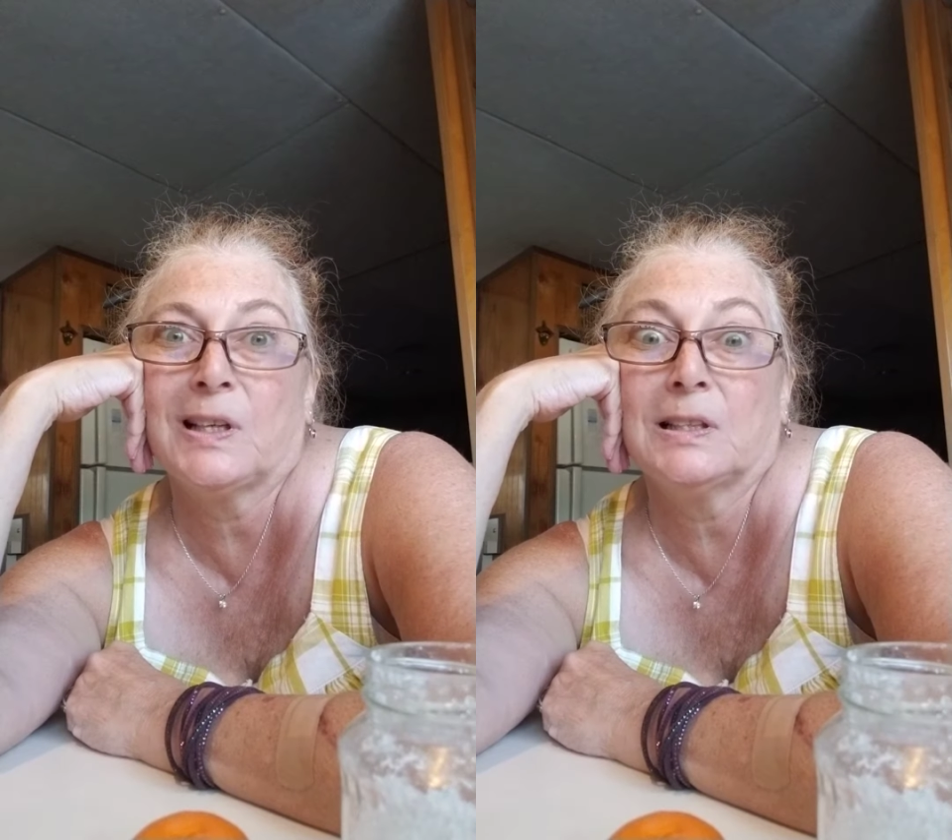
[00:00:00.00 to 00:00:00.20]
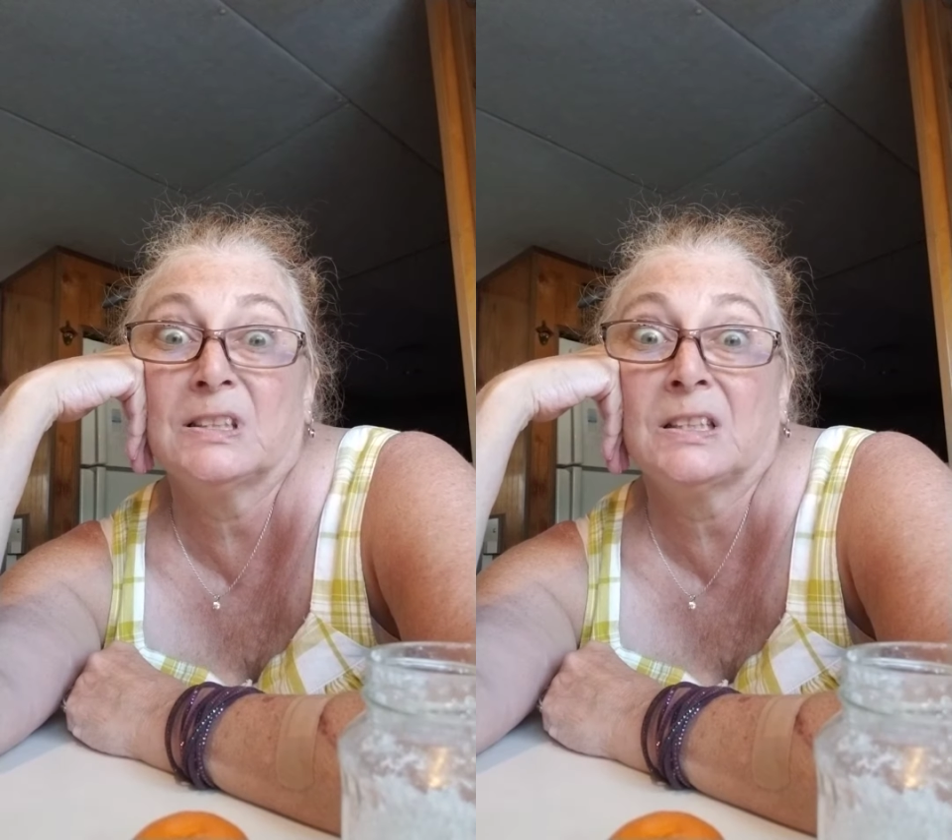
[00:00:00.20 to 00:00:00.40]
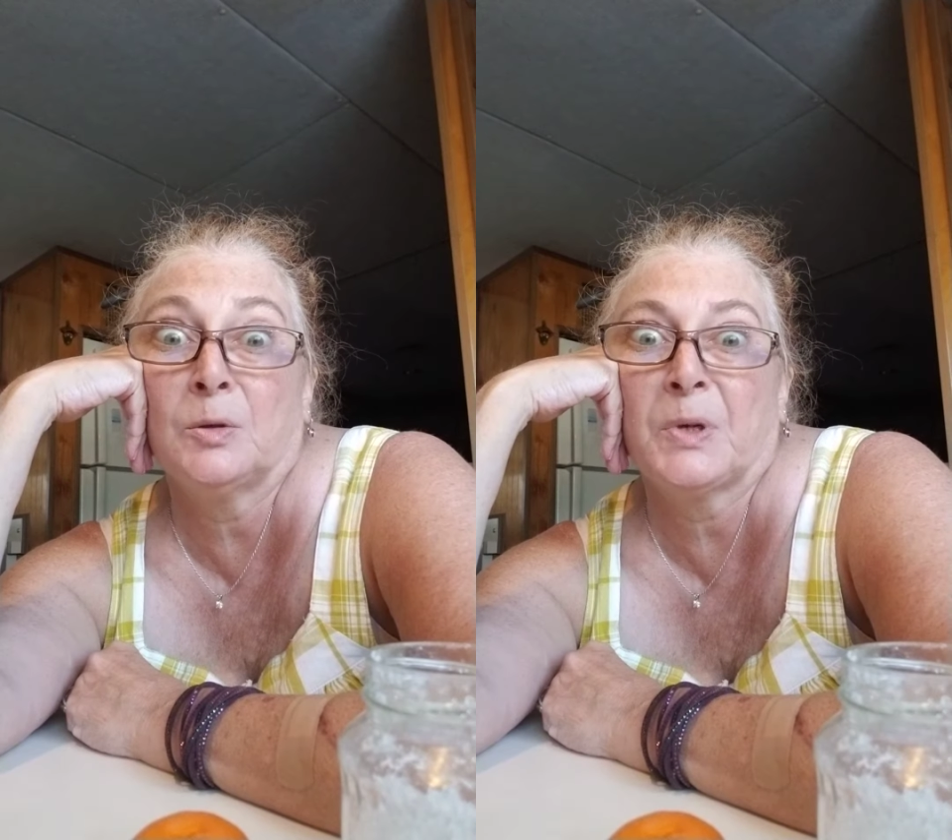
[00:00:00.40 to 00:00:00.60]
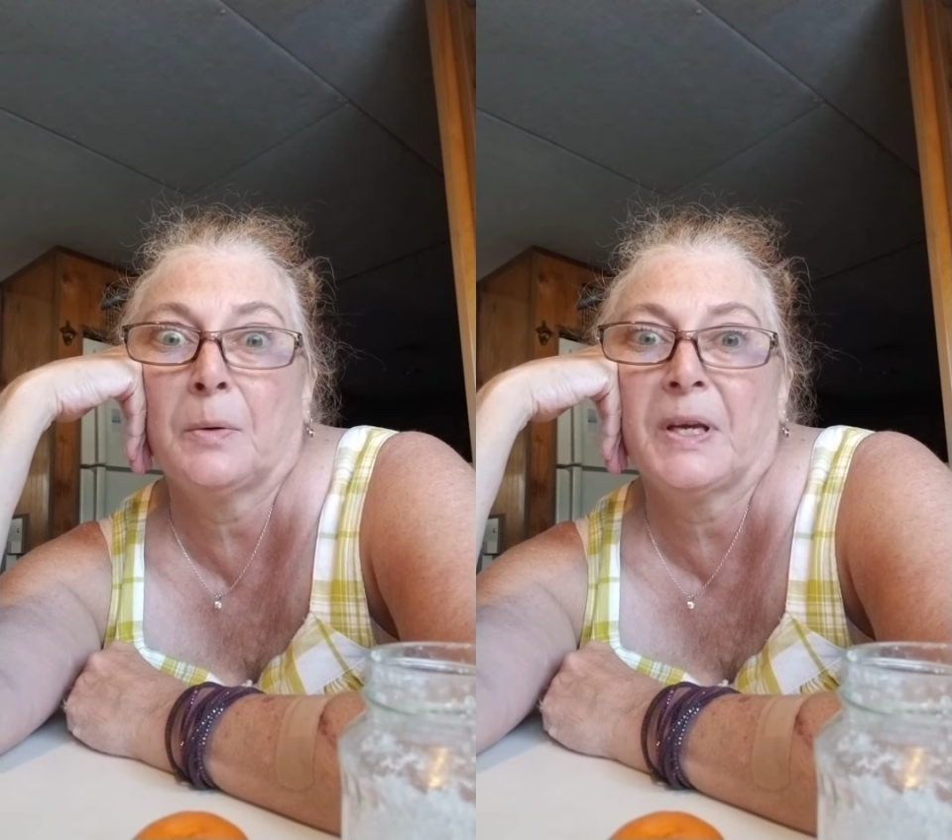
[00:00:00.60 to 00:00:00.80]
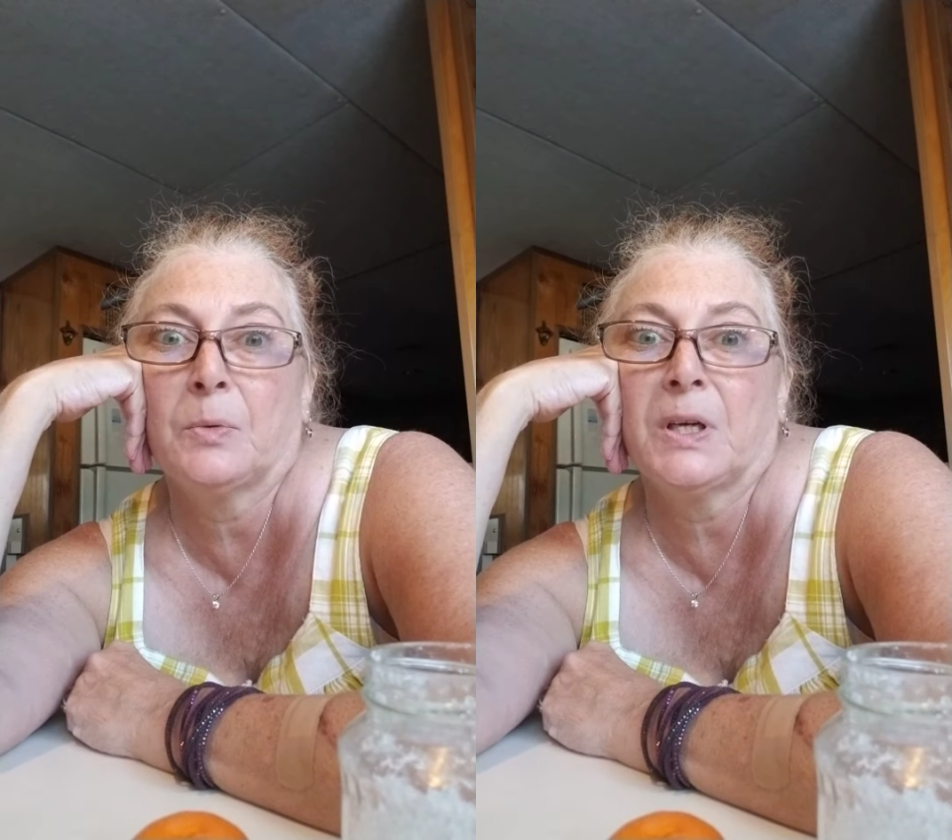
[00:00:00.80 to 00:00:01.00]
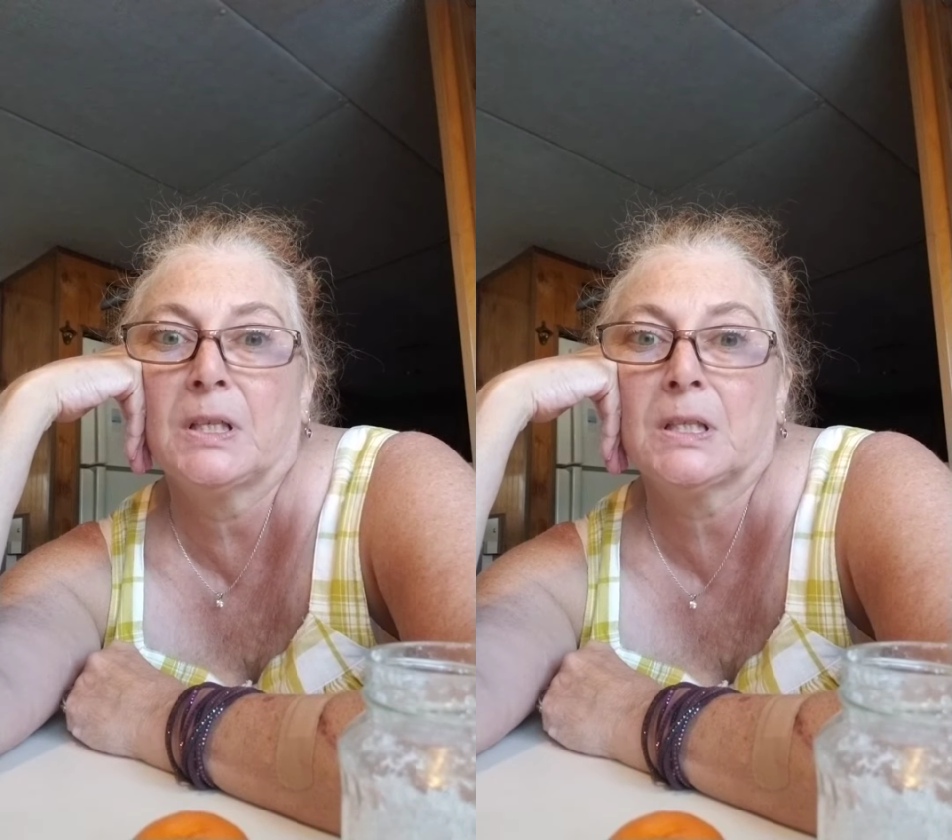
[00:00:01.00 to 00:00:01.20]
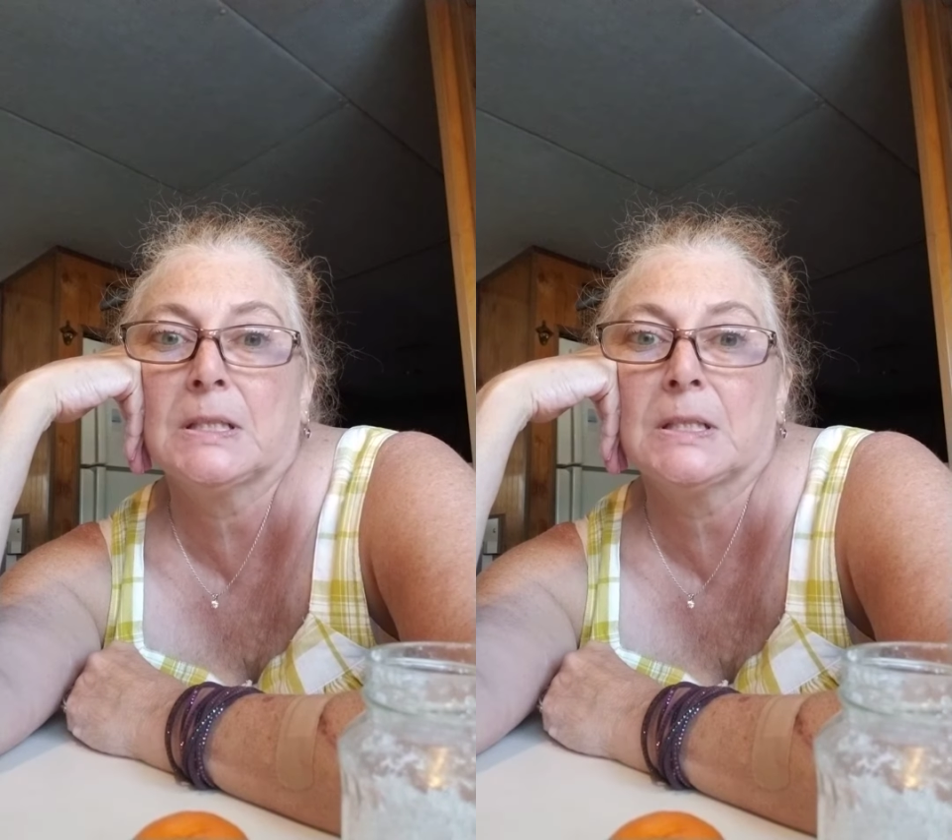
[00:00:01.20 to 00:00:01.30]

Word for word: it was homecoming week.